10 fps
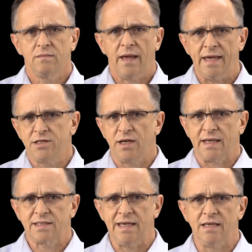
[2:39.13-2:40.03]
and
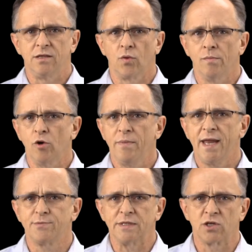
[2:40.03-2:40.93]
checks in to the remote
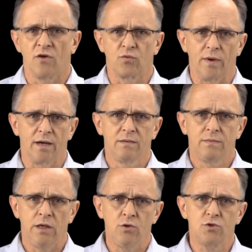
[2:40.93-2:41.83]
management software
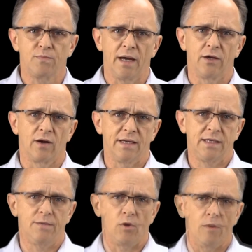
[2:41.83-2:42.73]
used by your IT
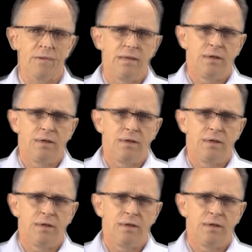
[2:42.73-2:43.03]
department.